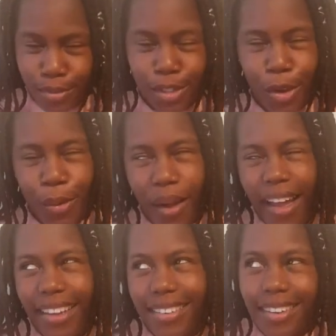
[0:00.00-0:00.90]
so
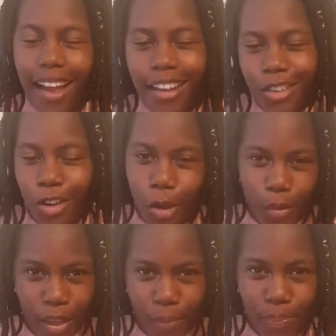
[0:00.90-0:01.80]
I kind of know
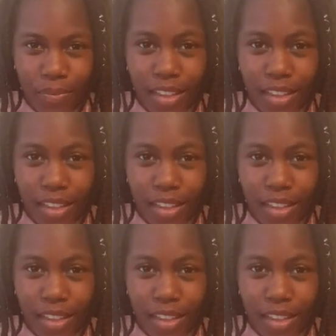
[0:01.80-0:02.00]
him.